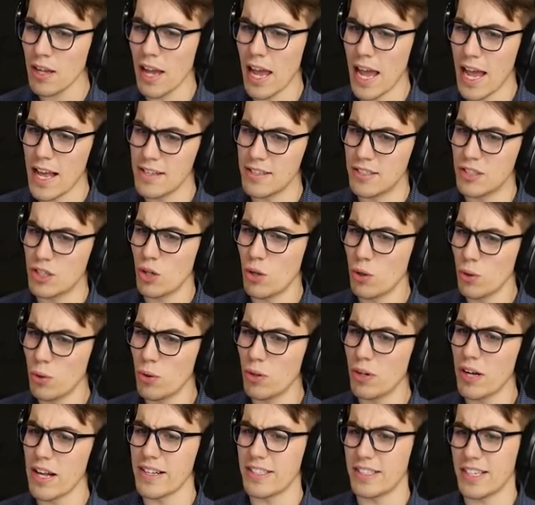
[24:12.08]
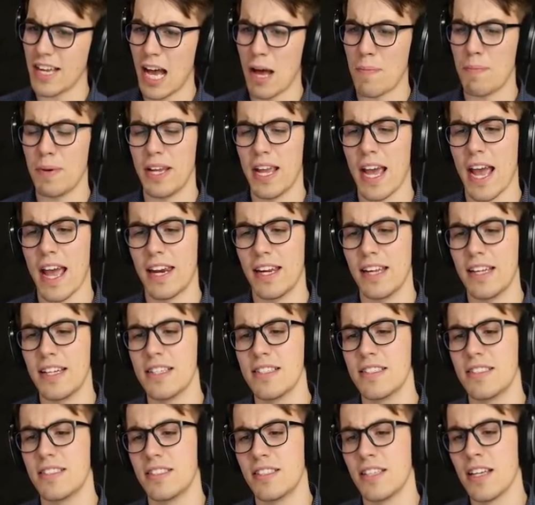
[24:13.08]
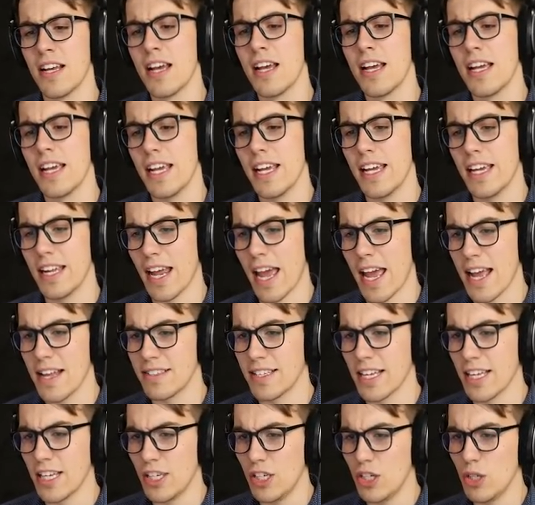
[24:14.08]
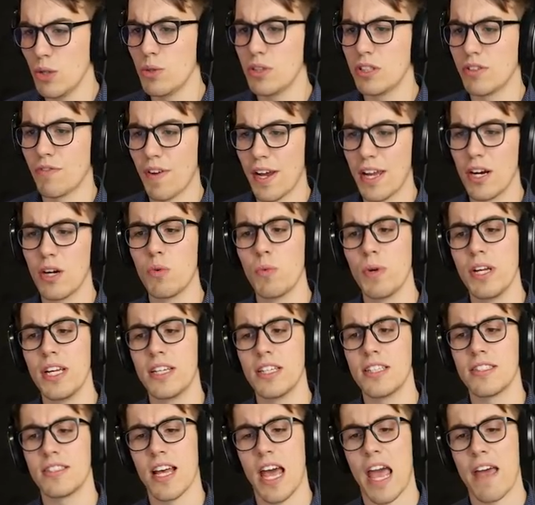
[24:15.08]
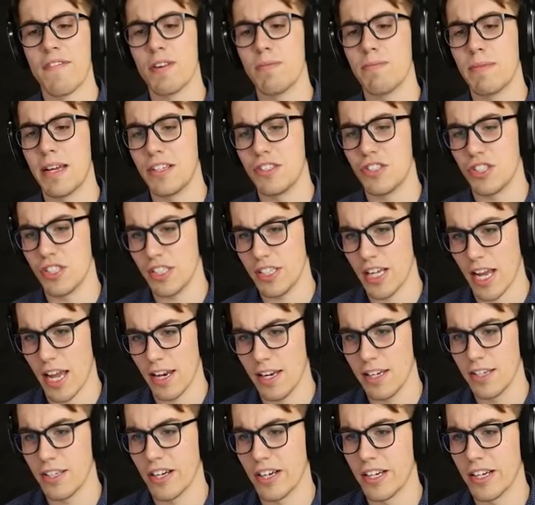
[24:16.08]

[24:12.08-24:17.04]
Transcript: As cool as Copycat is, it has a huge fatal weakness I haven't mentioned yet.